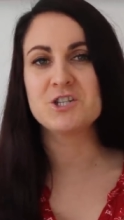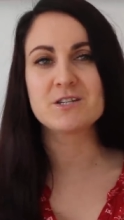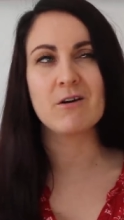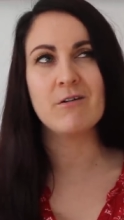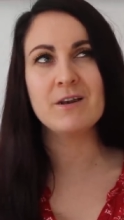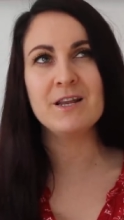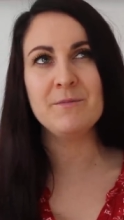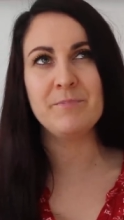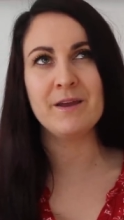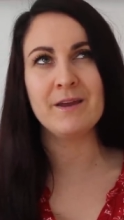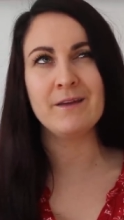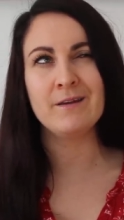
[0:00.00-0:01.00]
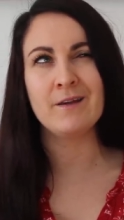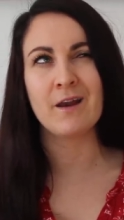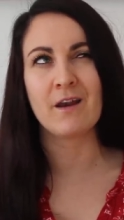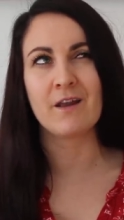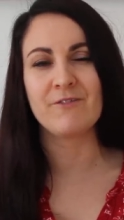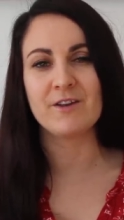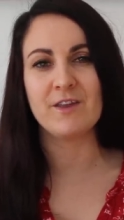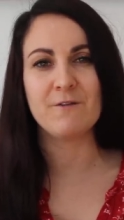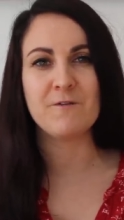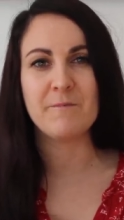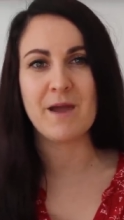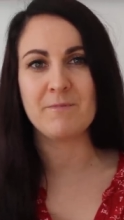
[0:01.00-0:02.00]
She's only been living there
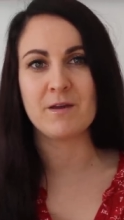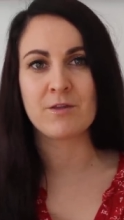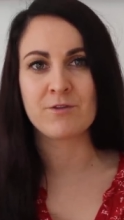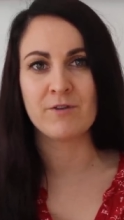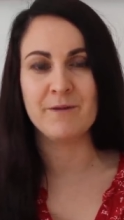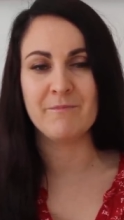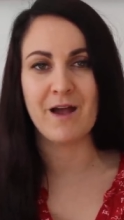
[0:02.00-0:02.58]
for maybe three